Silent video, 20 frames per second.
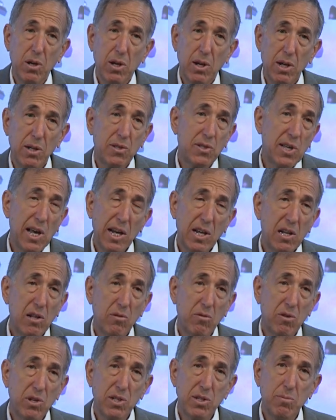And
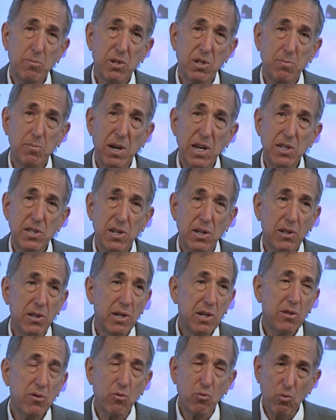secularism is
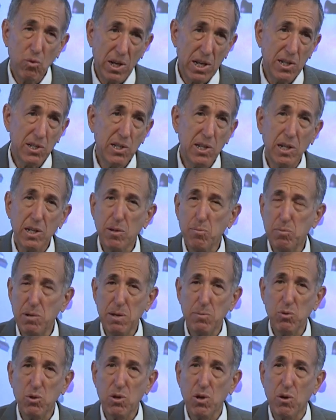basically the reasoning that
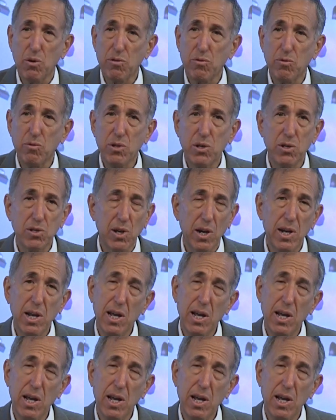people go through and decide,